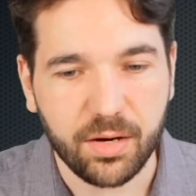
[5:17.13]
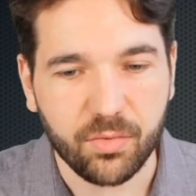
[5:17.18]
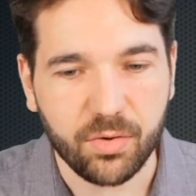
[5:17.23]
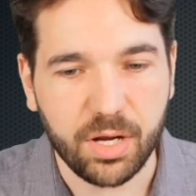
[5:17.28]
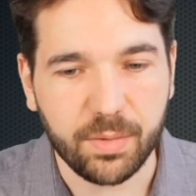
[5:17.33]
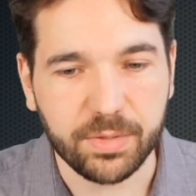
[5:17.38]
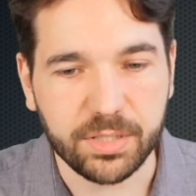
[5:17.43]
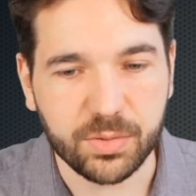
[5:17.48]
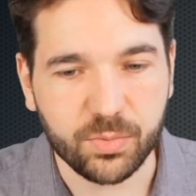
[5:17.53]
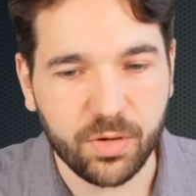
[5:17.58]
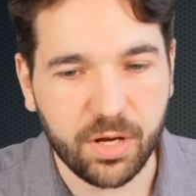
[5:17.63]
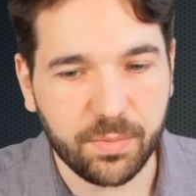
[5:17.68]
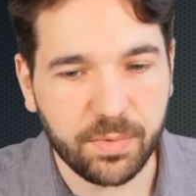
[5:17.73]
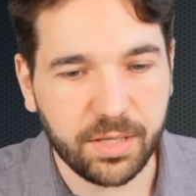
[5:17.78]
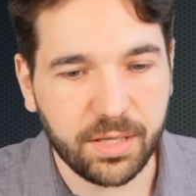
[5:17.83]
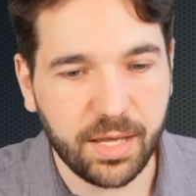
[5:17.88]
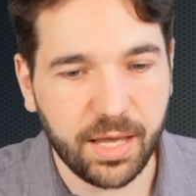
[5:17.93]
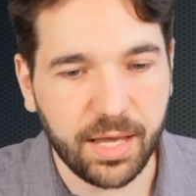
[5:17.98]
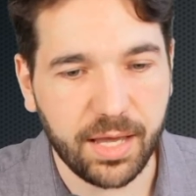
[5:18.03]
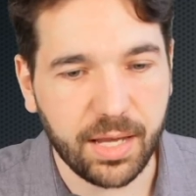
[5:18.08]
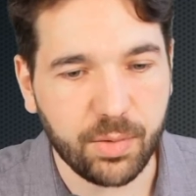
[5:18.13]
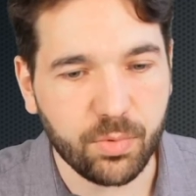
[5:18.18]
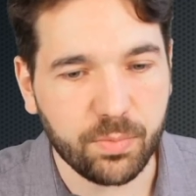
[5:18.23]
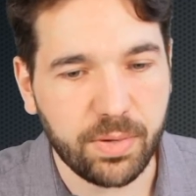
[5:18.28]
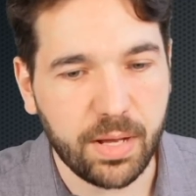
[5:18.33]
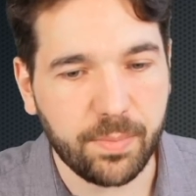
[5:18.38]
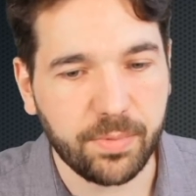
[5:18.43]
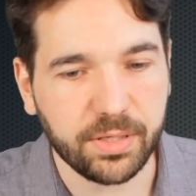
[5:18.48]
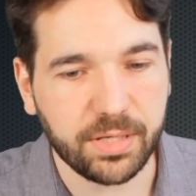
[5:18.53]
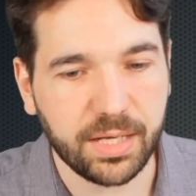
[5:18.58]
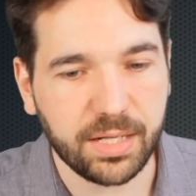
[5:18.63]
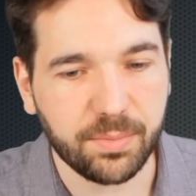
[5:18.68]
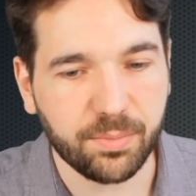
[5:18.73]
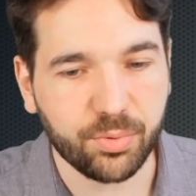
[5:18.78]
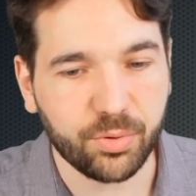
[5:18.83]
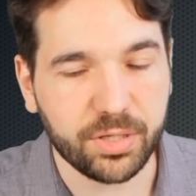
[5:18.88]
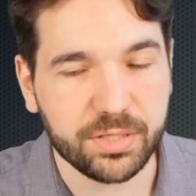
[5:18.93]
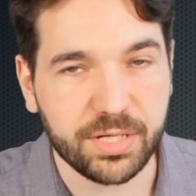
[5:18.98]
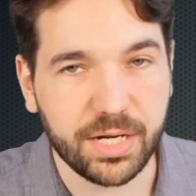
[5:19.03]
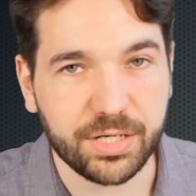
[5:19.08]
Ramaswamy, a Republican
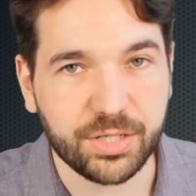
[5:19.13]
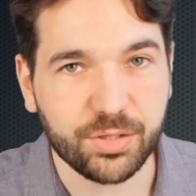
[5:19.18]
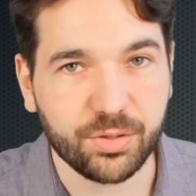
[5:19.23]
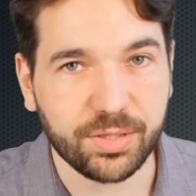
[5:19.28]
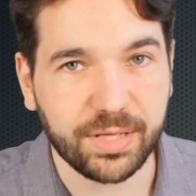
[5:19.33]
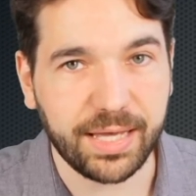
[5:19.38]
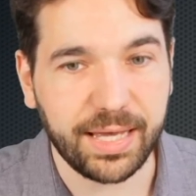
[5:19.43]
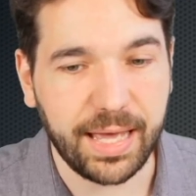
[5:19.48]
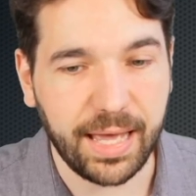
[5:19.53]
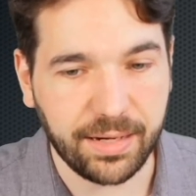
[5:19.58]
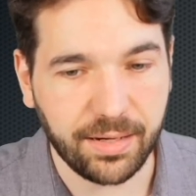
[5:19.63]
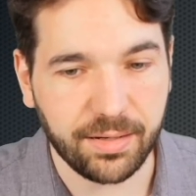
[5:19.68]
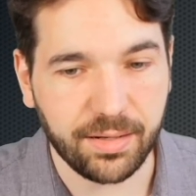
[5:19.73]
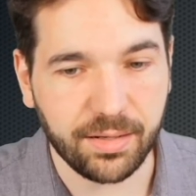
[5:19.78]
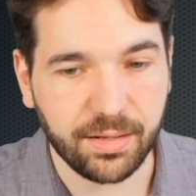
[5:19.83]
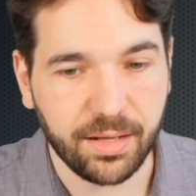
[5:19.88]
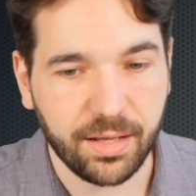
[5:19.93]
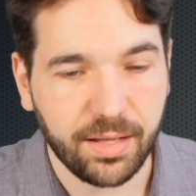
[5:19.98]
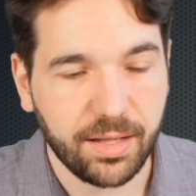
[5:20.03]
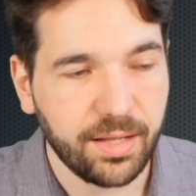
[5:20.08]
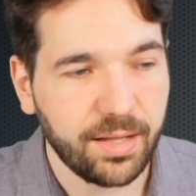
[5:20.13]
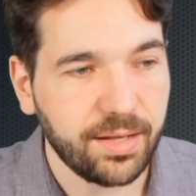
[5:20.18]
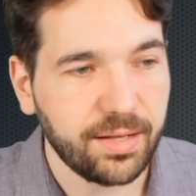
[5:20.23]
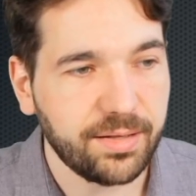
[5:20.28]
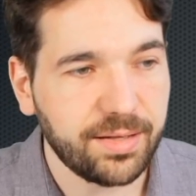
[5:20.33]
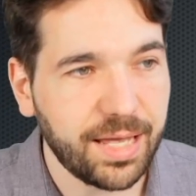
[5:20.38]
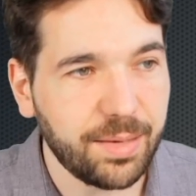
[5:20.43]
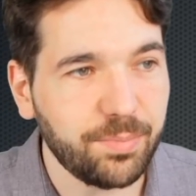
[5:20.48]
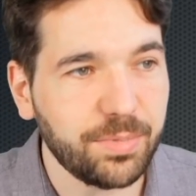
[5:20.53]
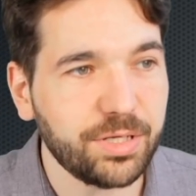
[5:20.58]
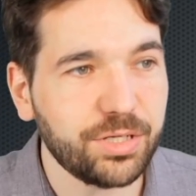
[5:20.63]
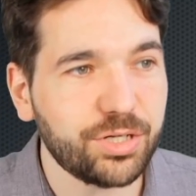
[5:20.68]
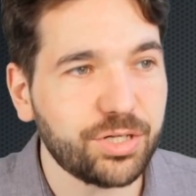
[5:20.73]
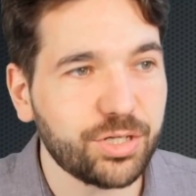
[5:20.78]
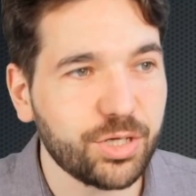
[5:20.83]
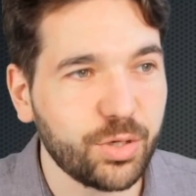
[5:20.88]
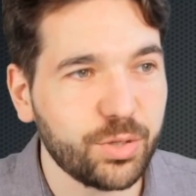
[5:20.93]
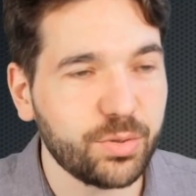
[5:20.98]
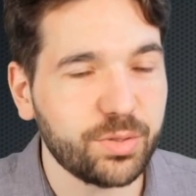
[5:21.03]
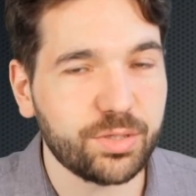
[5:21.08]
presidential candidate. Let me
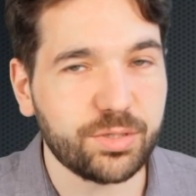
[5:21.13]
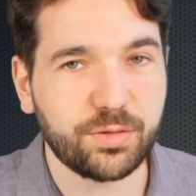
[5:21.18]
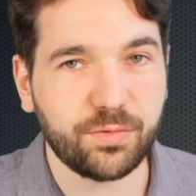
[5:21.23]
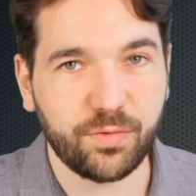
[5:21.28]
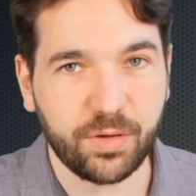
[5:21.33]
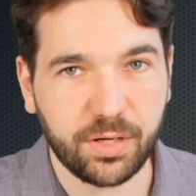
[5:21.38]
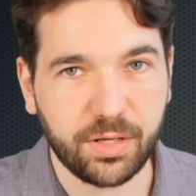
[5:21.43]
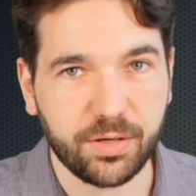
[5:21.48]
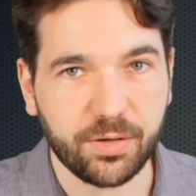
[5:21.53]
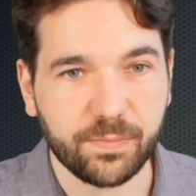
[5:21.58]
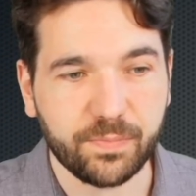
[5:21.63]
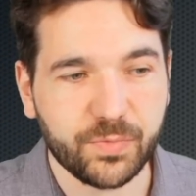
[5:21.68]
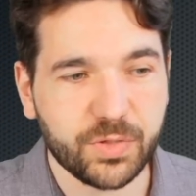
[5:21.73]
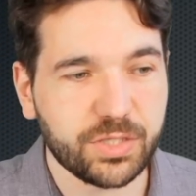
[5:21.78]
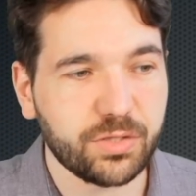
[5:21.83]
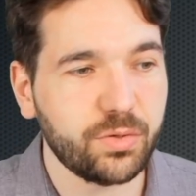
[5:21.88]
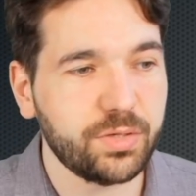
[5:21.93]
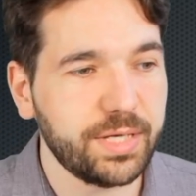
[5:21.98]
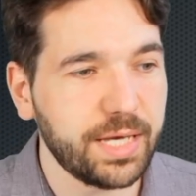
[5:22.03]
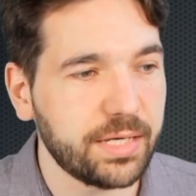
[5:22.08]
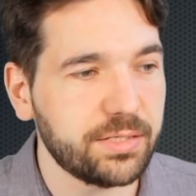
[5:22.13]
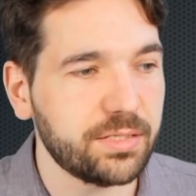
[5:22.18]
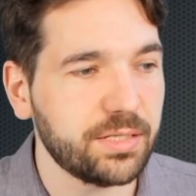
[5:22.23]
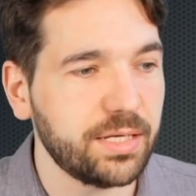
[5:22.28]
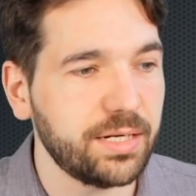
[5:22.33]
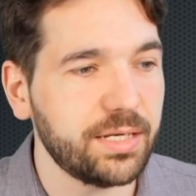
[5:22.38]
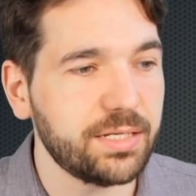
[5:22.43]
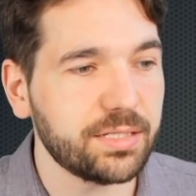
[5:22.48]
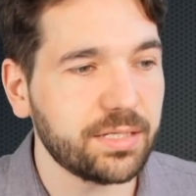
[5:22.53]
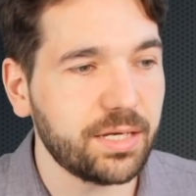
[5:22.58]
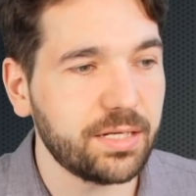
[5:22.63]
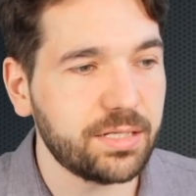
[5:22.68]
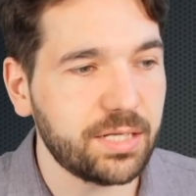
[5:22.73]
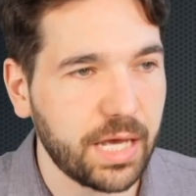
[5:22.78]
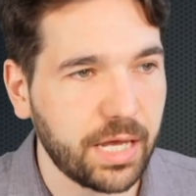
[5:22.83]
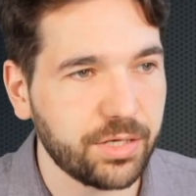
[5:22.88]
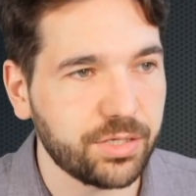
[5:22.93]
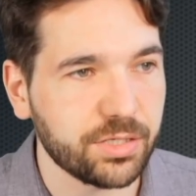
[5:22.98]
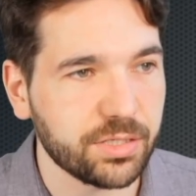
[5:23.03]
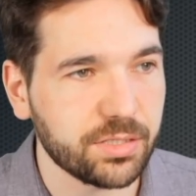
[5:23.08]
show you this video. So yes, it is
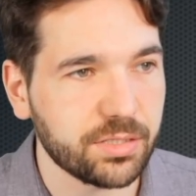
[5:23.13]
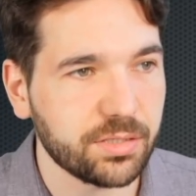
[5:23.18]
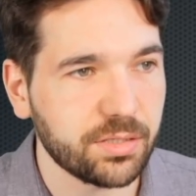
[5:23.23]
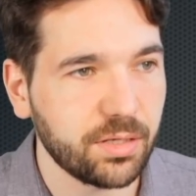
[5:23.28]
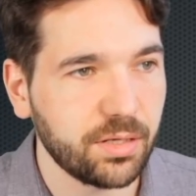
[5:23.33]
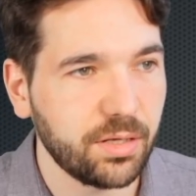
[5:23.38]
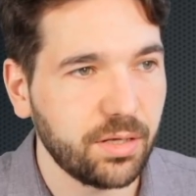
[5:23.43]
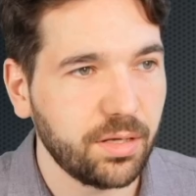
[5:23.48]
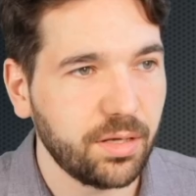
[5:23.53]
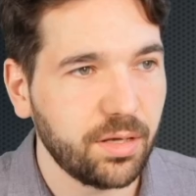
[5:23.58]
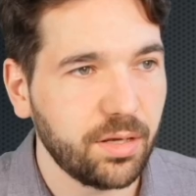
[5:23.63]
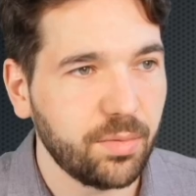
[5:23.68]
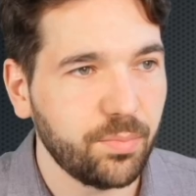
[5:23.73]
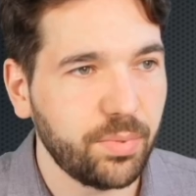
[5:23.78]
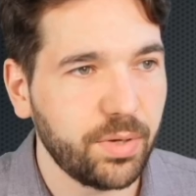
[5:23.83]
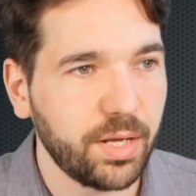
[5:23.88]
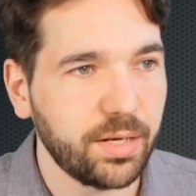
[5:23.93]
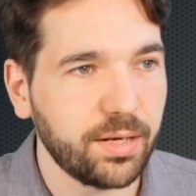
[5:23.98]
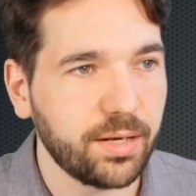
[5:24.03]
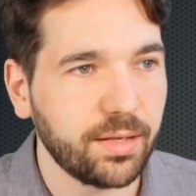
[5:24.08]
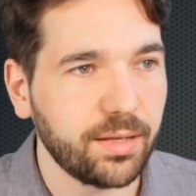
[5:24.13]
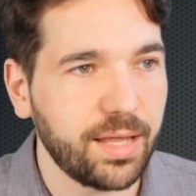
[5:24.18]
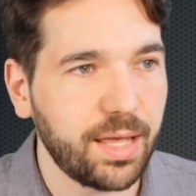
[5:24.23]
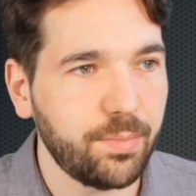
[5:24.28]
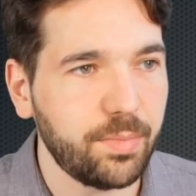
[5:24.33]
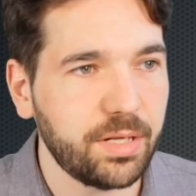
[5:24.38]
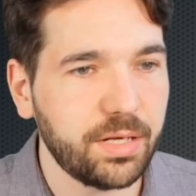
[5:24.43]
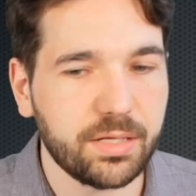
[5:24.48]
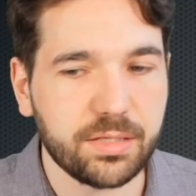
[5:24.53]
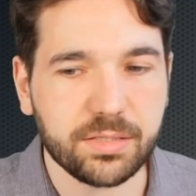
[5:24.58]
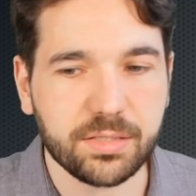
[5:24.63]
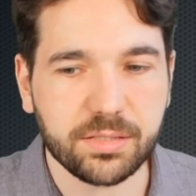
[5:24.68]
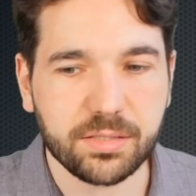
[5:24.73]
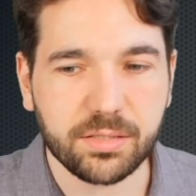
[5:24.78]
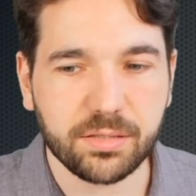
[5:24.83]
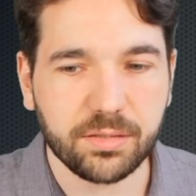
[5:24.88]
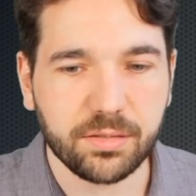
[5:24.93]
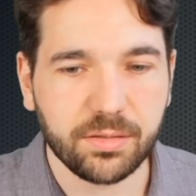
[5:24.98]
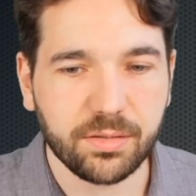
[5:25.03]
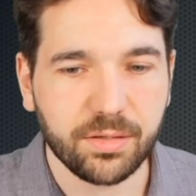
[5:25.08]
contentious, but Lemon
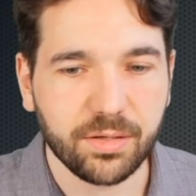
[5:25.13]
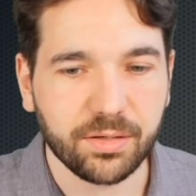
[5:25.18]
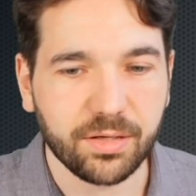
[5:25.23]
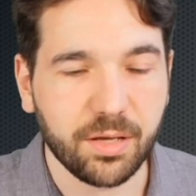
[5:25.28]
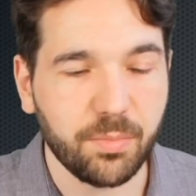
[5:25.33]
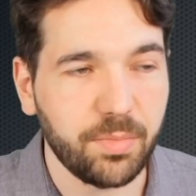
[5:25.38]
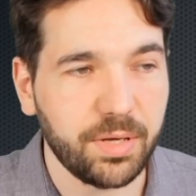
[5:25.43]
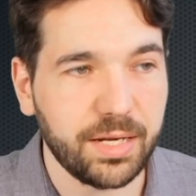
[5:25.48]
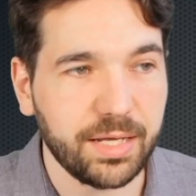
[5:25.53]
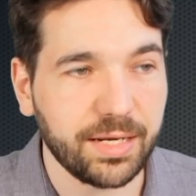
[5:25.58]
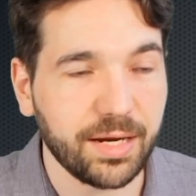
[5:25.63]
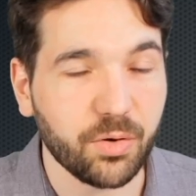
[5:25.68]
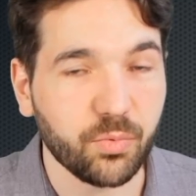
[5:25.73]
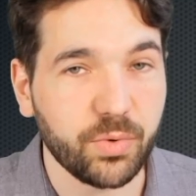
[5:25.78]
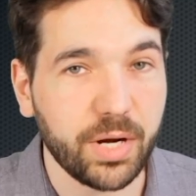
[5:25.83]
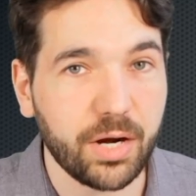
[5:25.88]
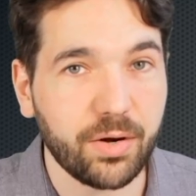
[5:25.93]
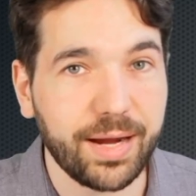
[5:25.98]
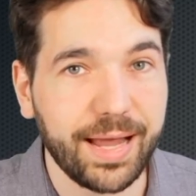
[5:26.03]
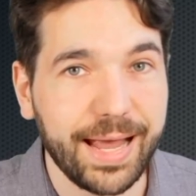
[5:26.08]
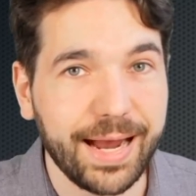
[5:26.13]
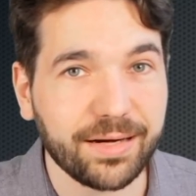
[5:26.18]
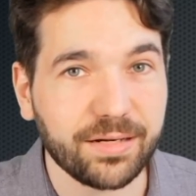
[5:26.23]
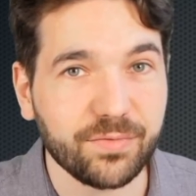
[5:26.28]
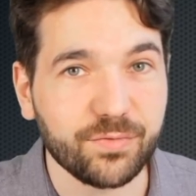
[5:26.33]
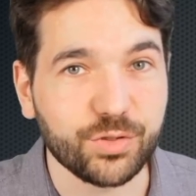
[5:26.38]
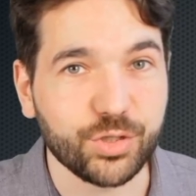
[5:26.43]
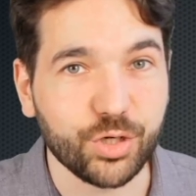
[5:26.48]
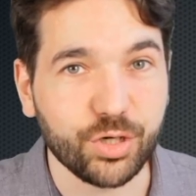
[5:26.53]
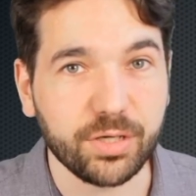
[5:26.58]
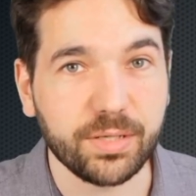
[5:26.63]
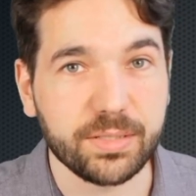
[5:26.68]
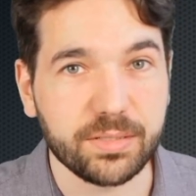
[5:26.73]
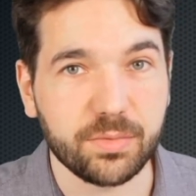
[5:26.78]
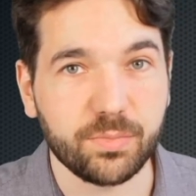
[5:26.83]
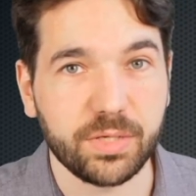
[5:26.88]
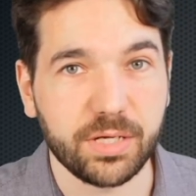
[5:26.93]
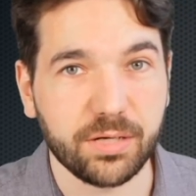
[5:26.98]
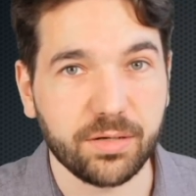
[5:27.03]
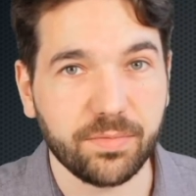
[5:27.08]
is committing a rare act of
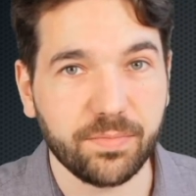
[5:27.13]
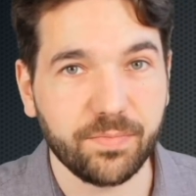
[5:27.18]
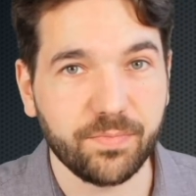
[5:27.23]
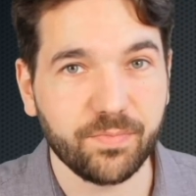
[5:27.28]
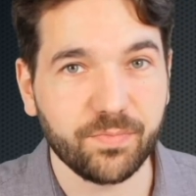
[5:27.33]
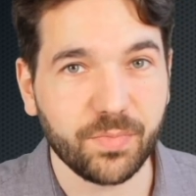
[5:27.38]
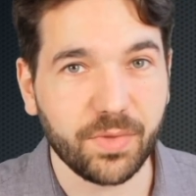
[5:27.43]
journalism here.